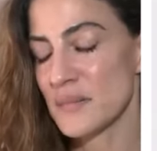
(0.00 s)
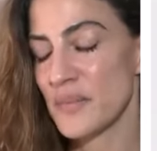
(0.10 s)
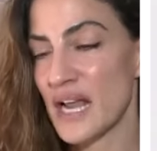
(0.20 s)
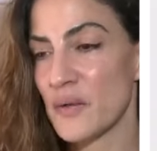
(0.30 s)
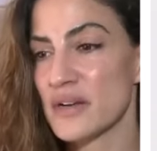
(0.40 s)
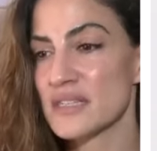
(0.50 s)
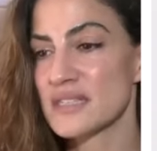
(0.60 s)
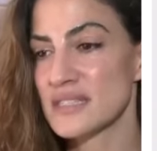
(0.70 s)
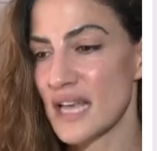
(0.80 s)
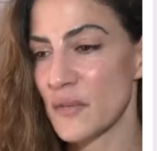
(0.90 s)
but I want to
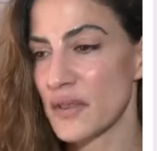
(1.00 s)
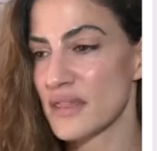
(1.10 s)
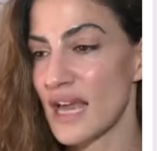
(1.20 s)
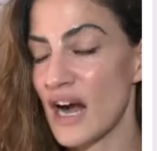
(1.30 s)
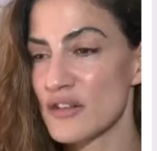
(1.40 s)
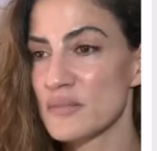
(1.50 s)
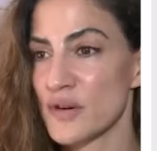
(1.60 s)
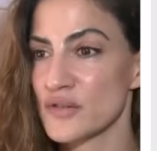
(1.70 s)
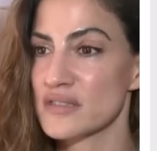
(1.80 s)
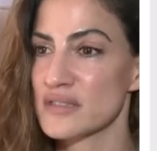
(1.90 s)
say with the
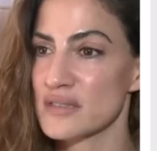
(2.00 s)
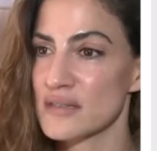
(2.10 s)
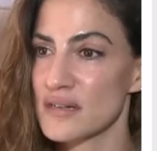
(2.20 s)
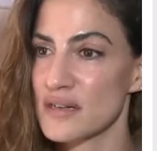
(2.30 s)
utmost